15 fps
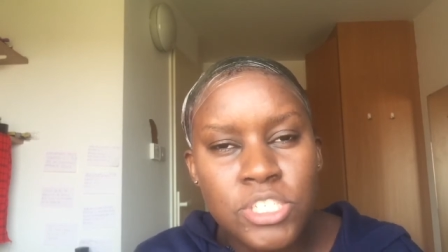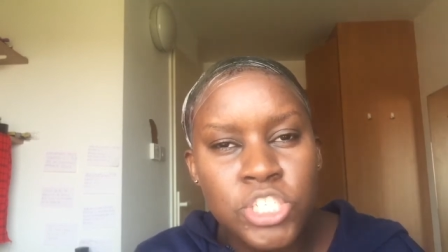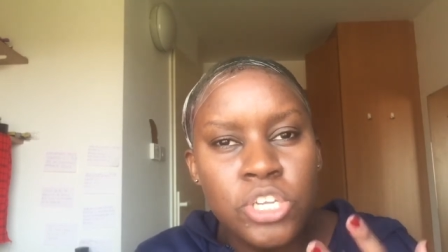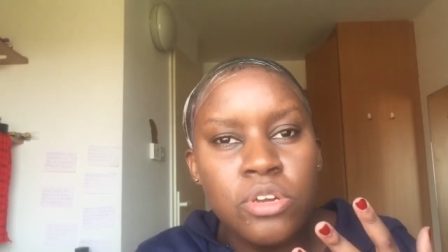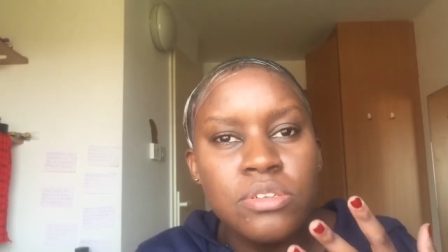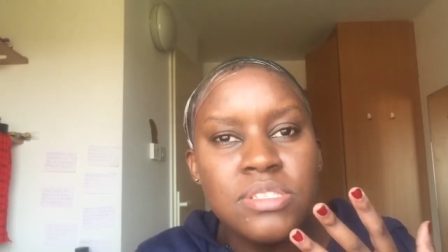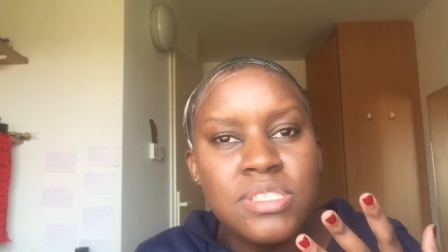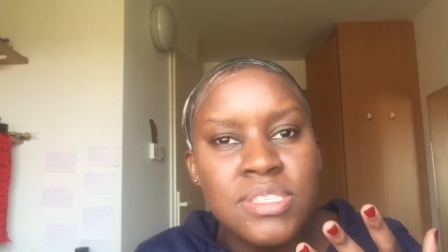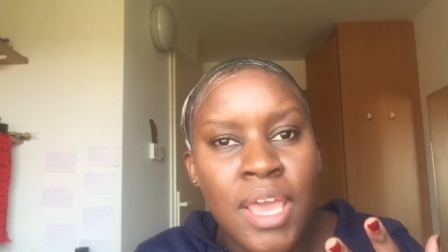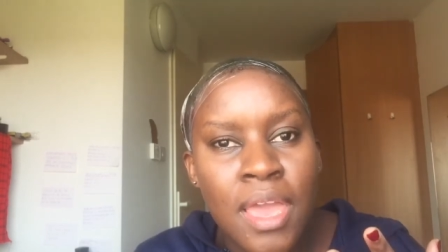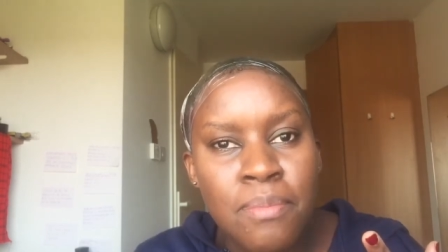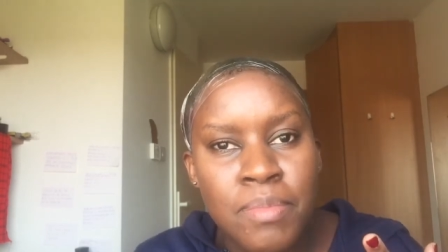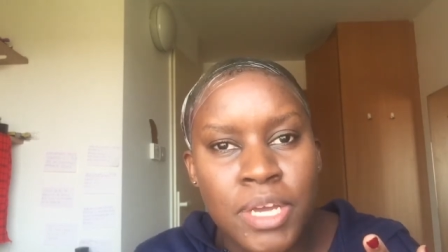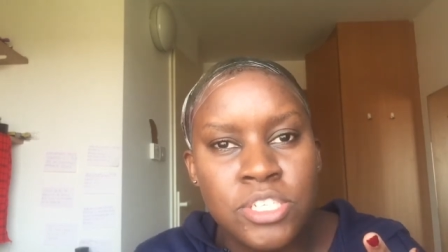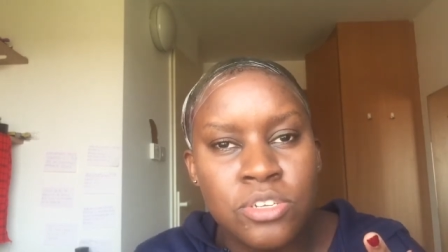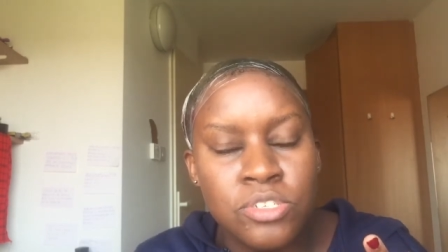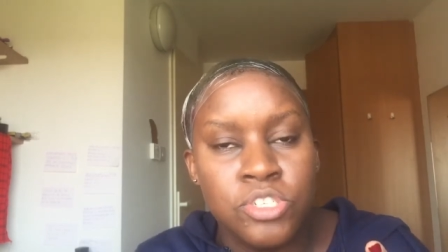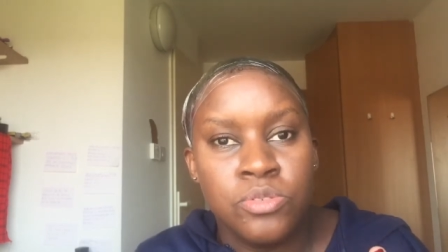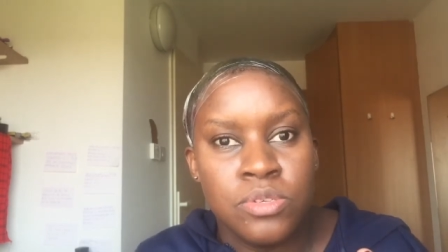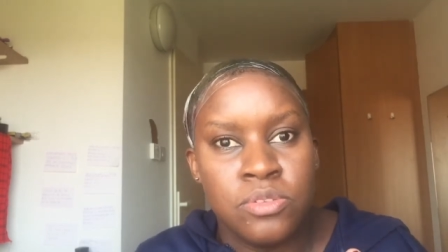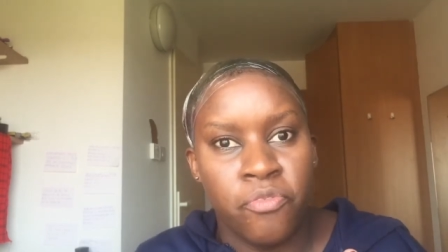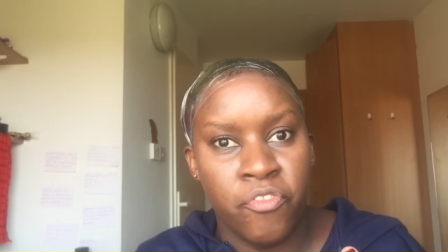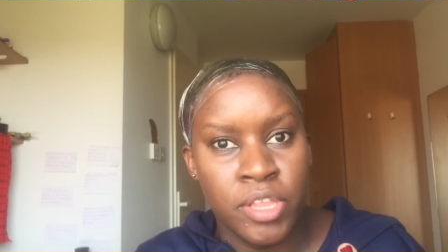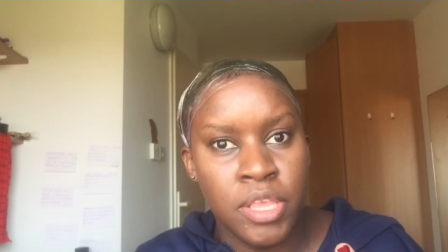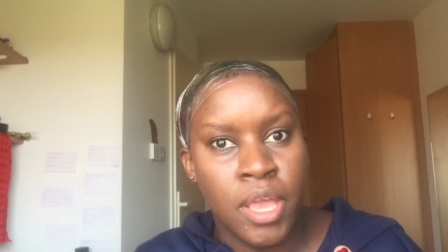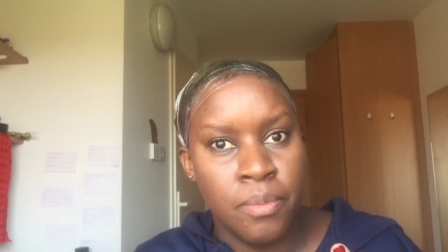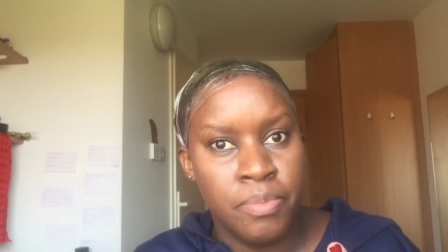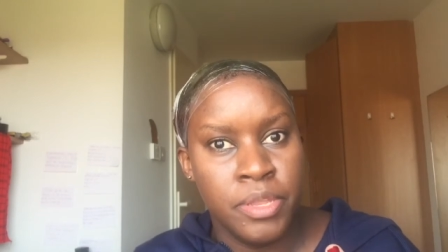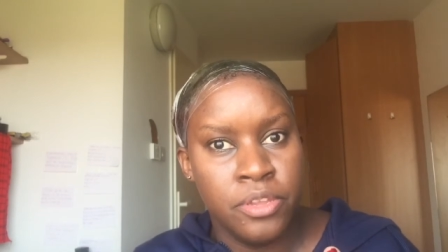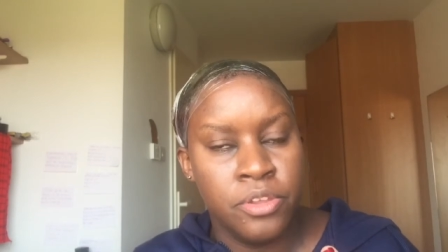She couldn't say much because she was feeling
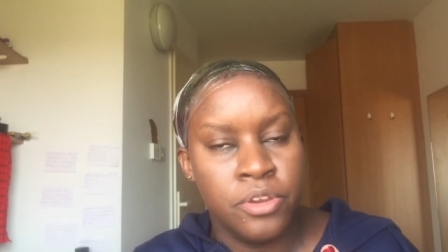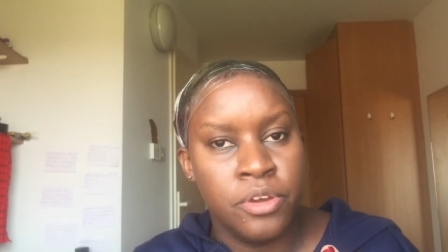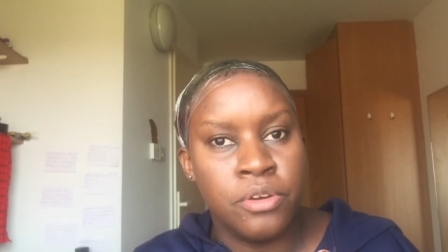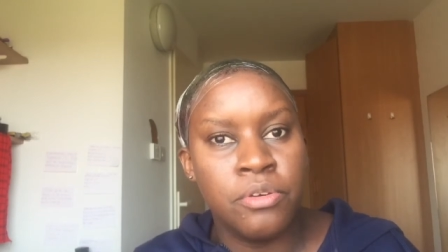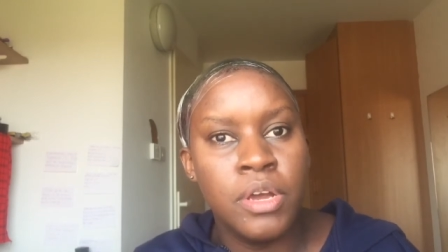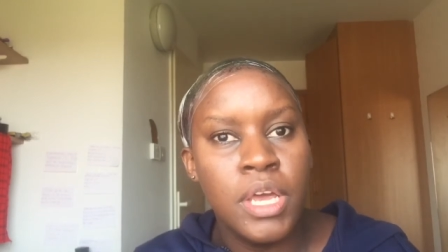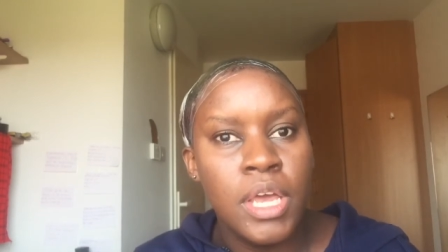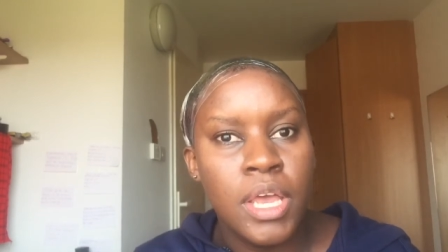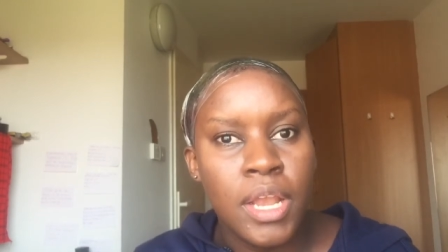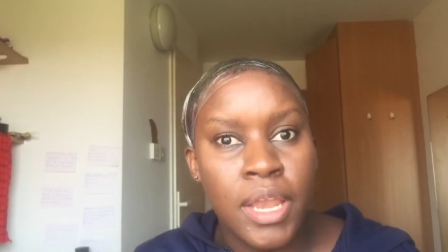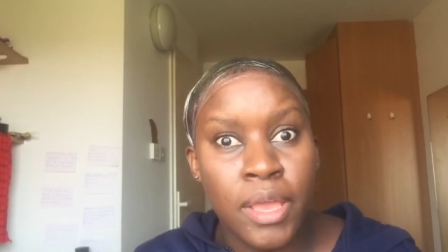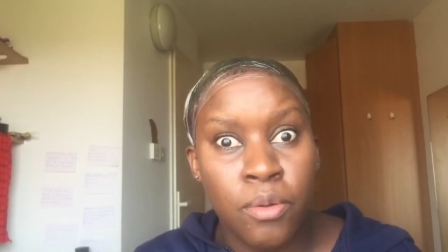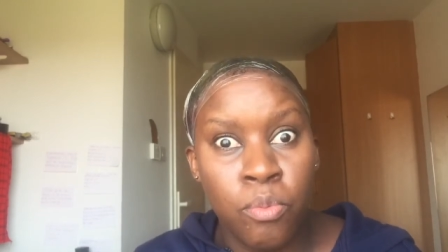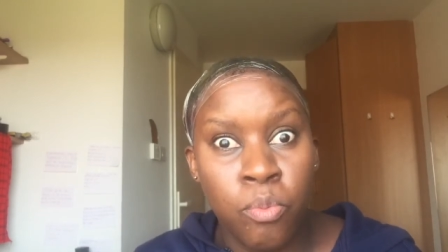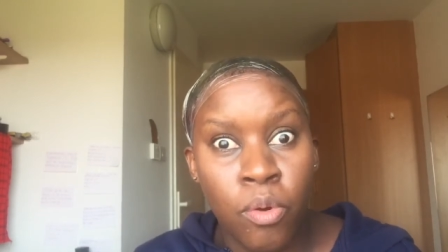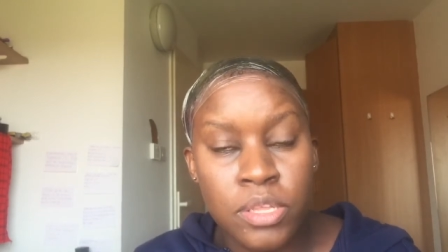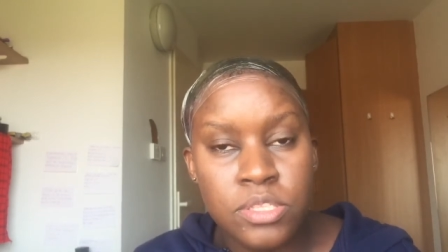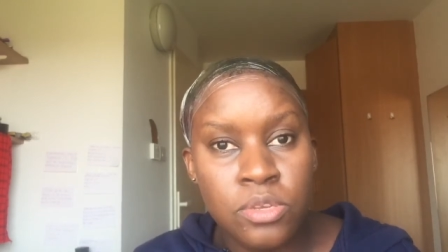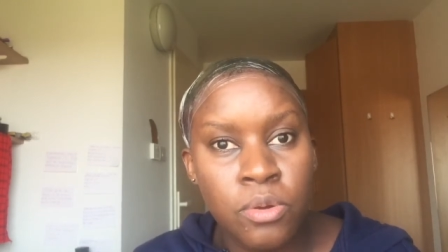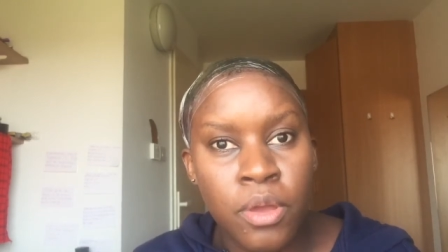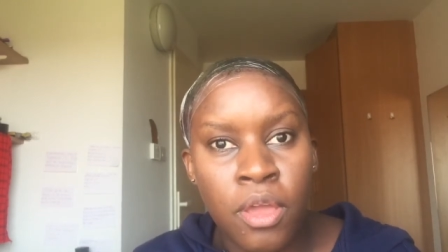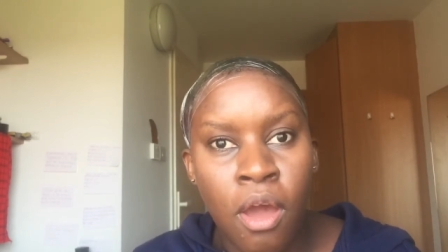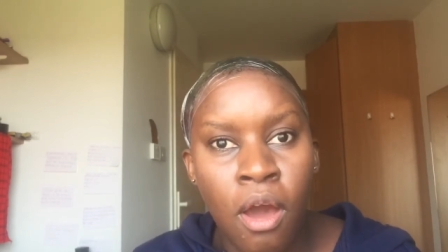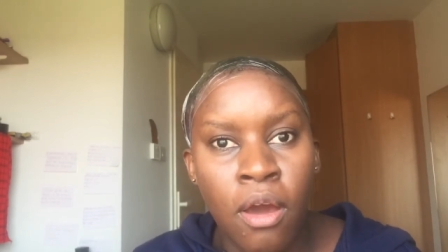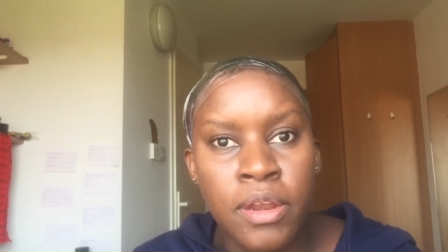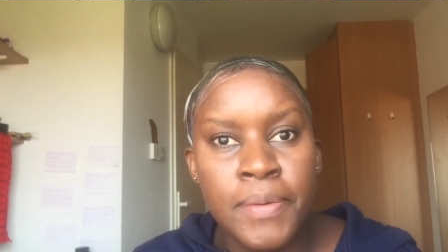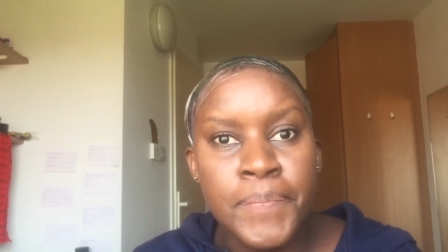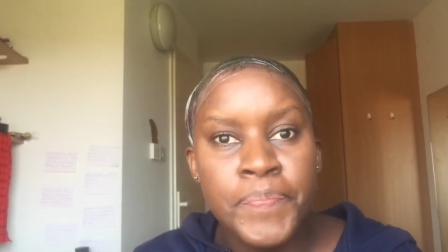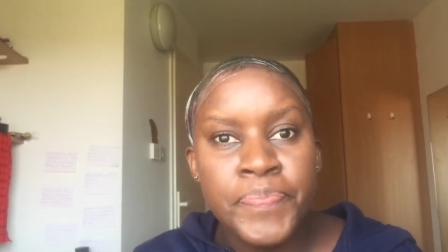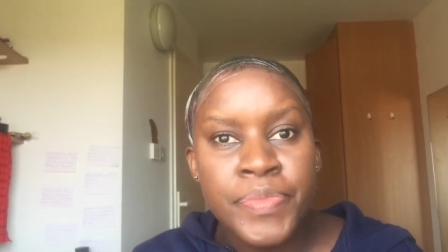a bit, you know, like what's going on.